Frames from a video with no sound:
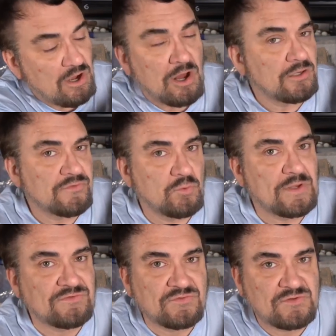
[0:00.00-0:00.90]
All of the
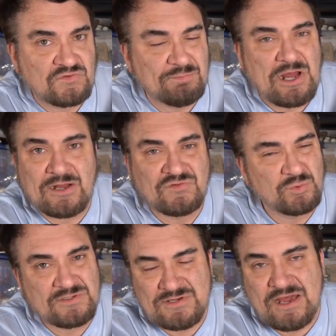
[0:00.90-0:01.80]
ones in this
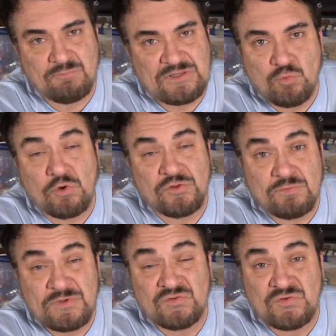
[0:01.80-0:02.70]
box would not be
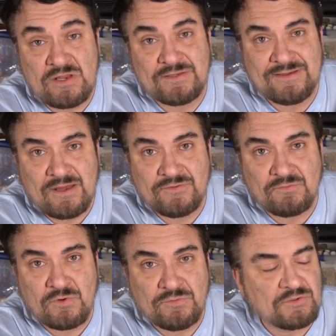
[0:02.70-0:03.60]
worth me selling on
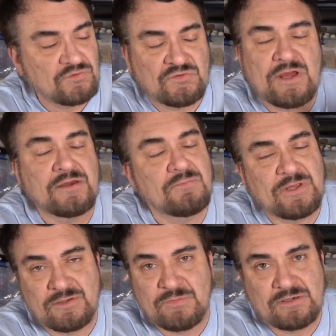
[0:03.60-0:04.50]
their own. They're just not going to
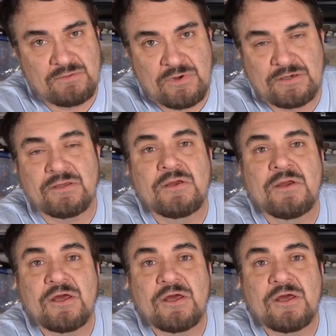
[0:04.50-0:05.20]
make me any money.